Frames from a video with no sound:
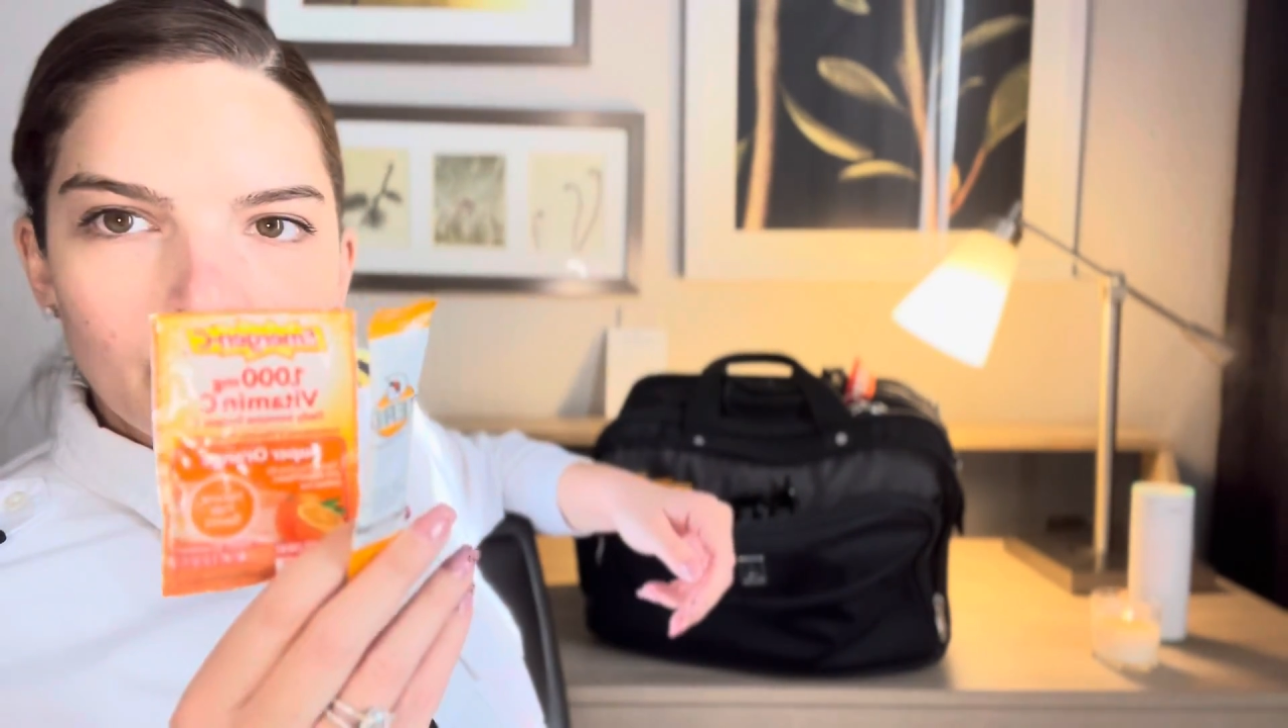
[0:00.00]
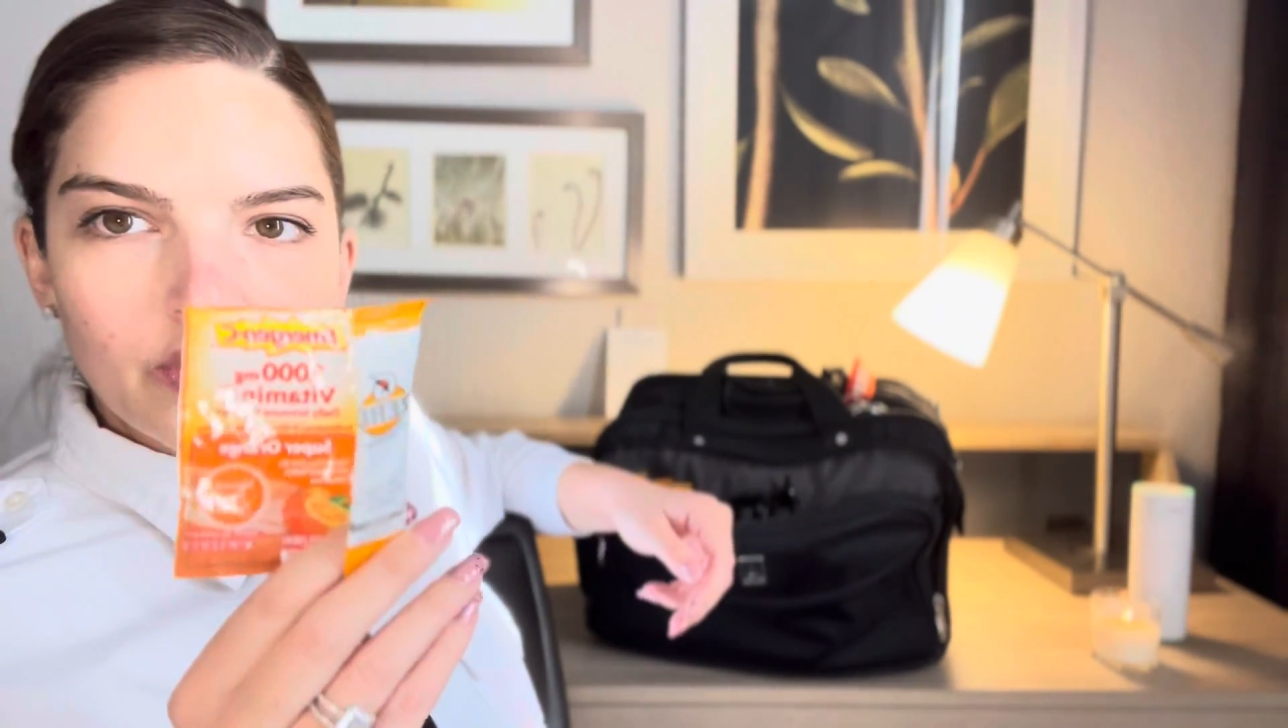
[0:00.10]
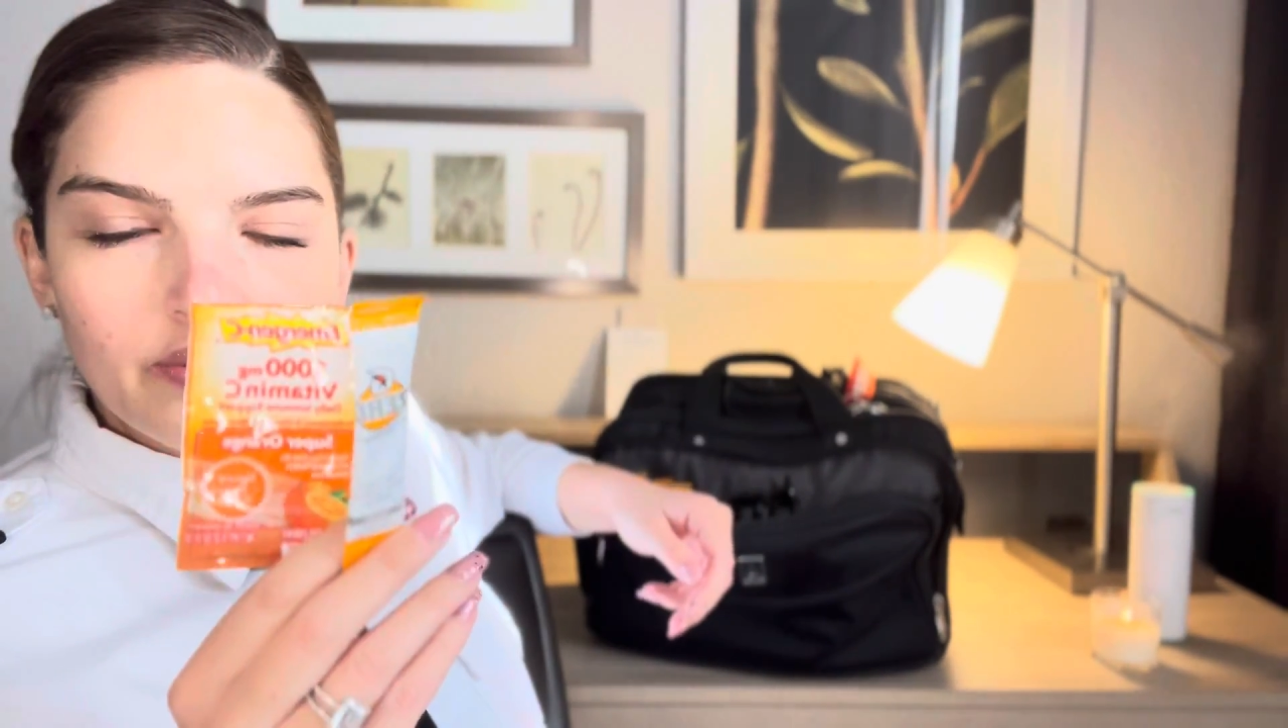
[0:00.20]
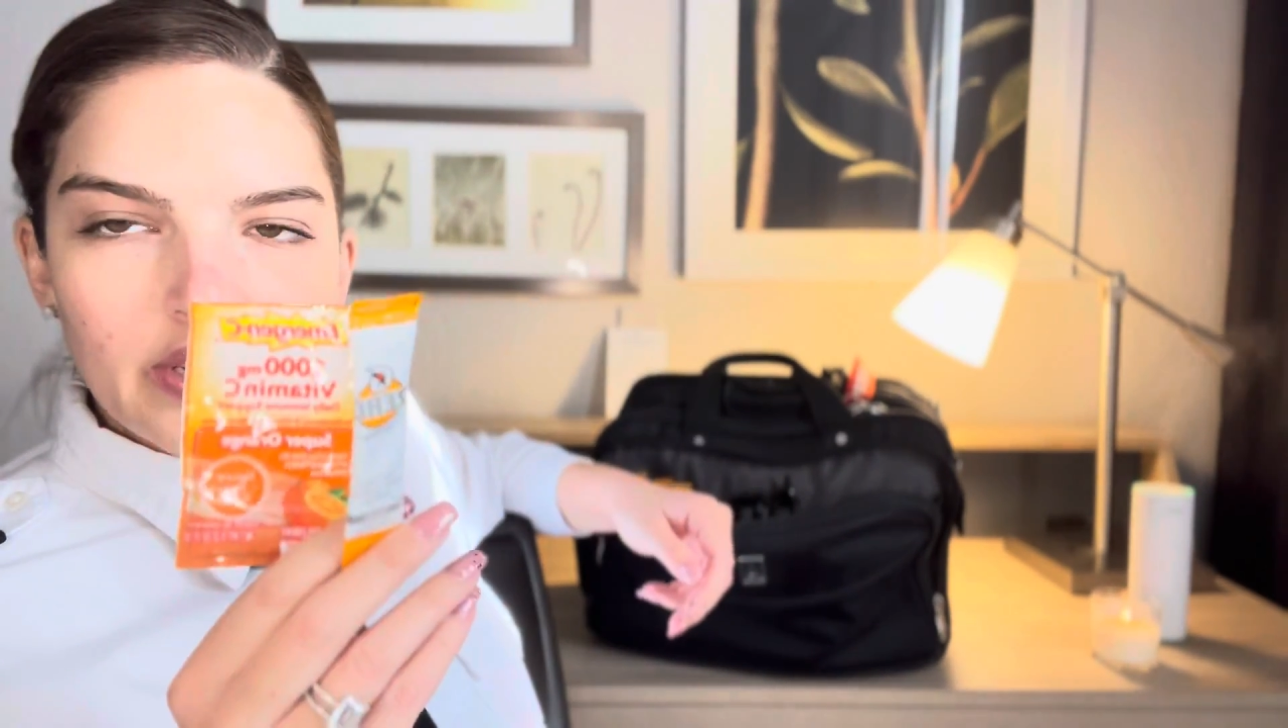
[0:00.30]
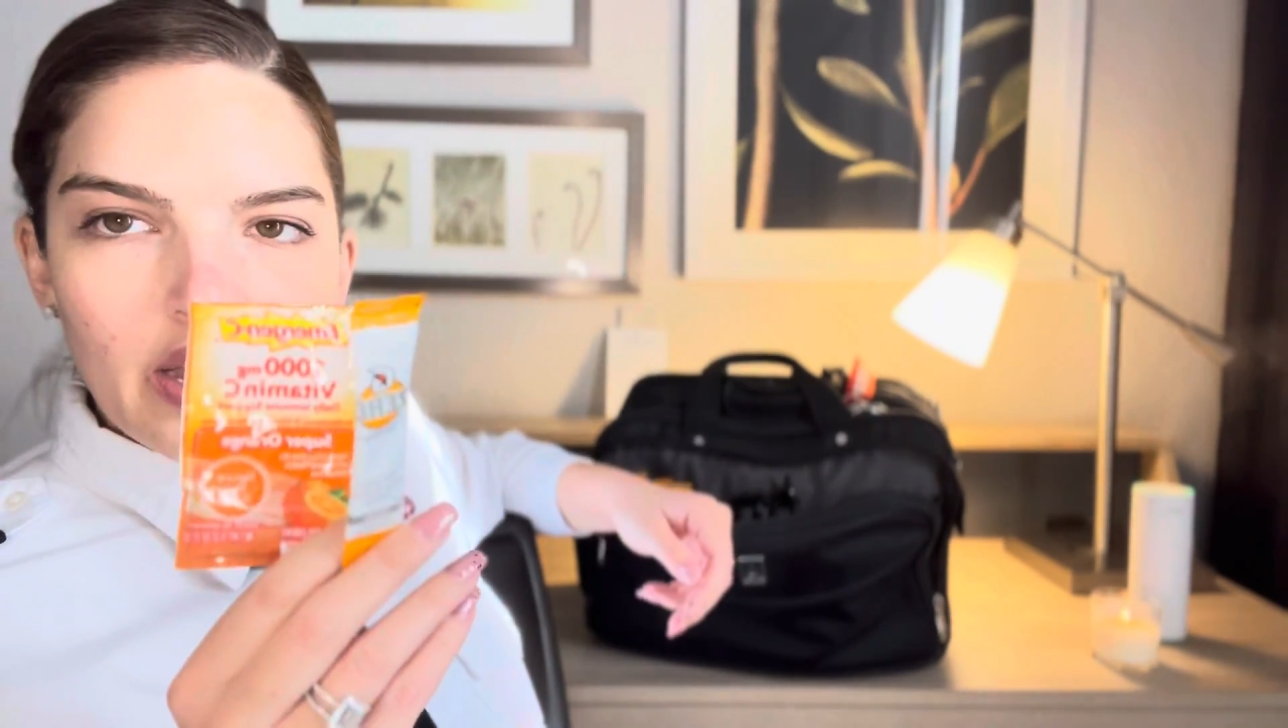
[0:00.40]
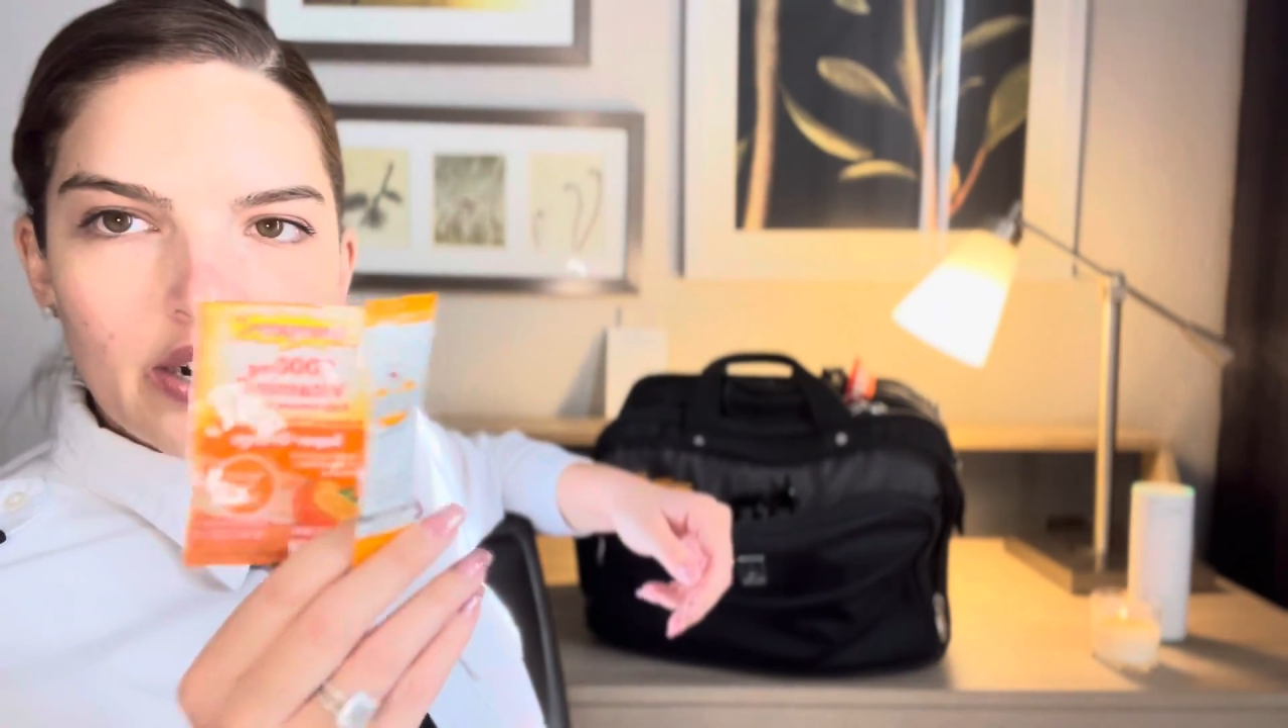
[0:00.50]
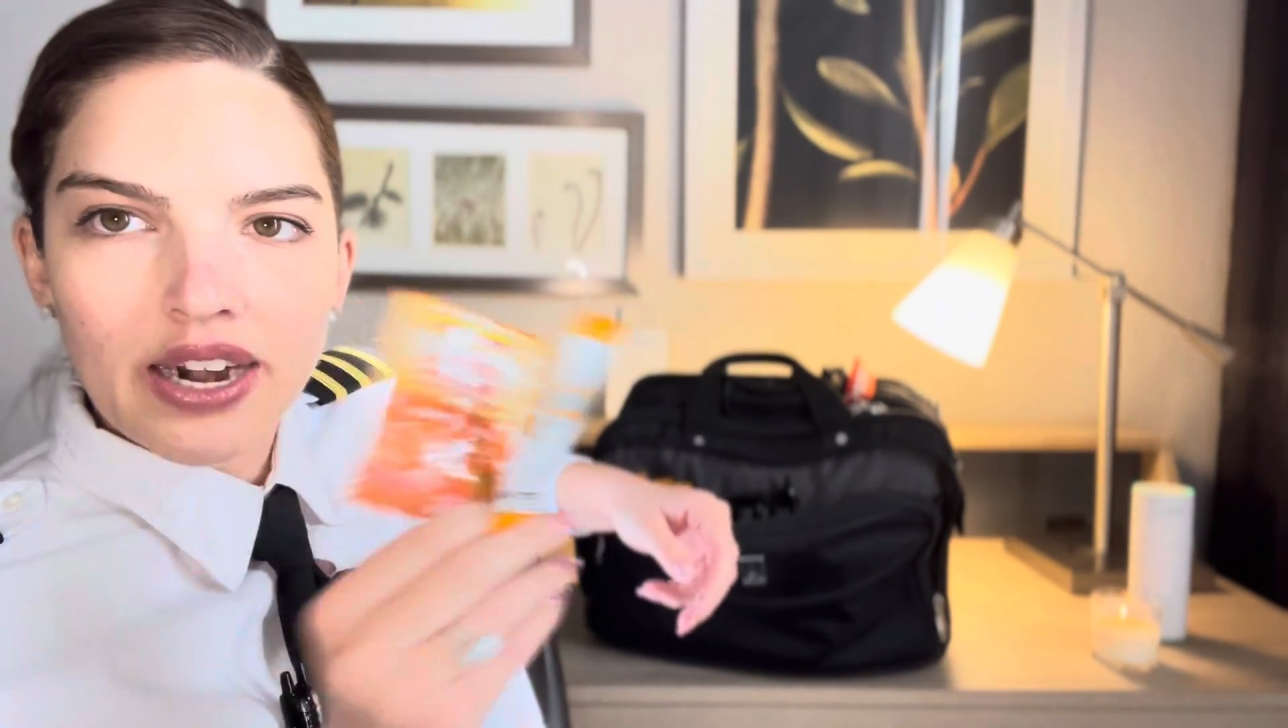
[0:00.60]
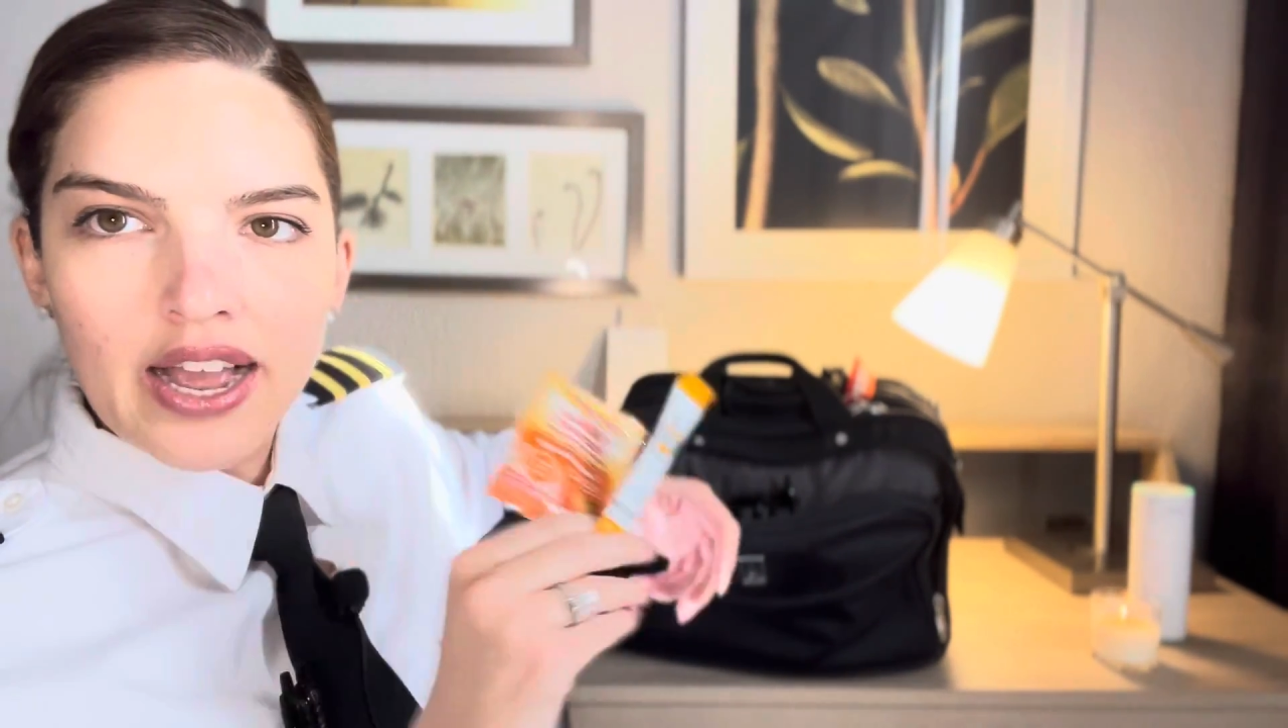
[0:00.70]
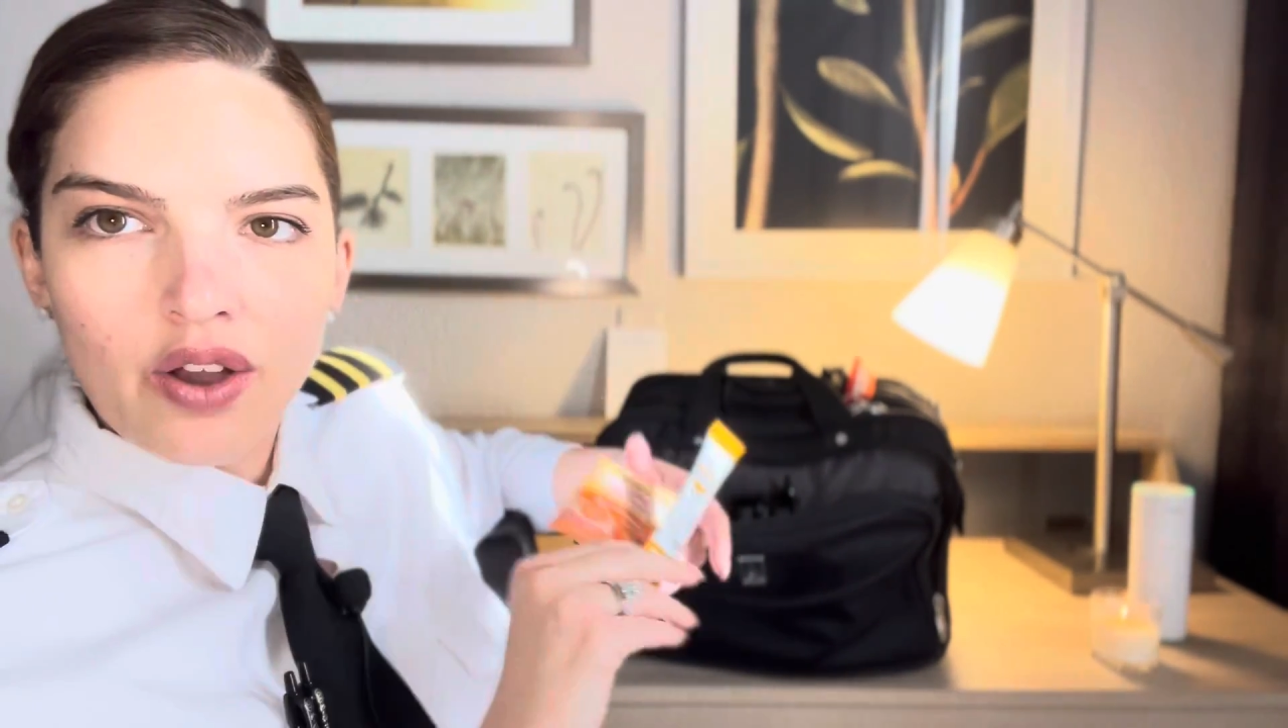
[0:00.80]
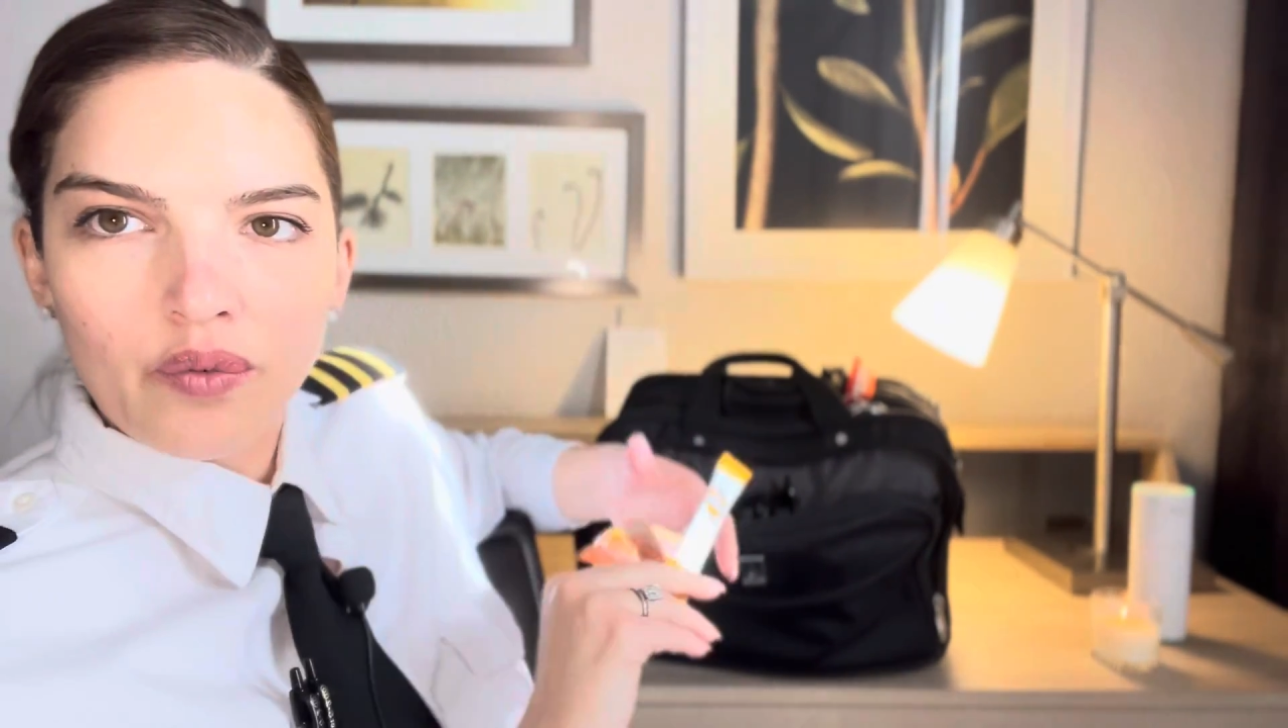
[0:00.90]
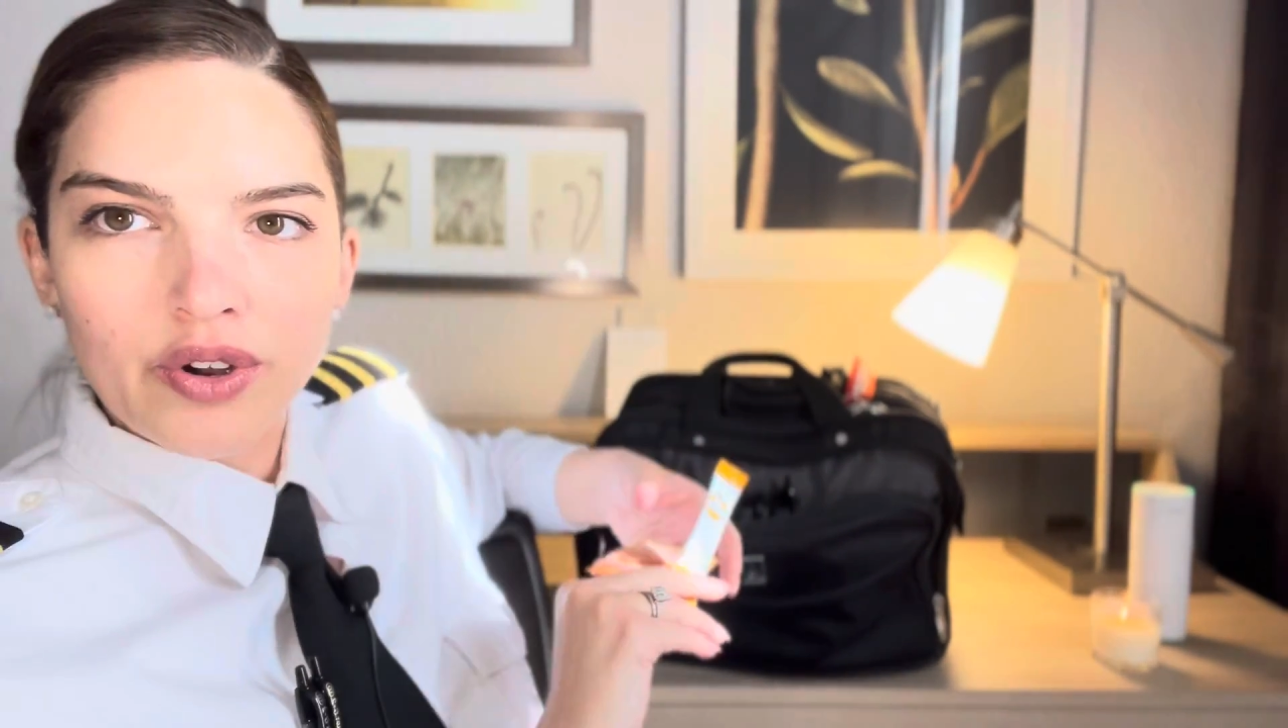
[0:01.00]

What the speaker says: sort of down and out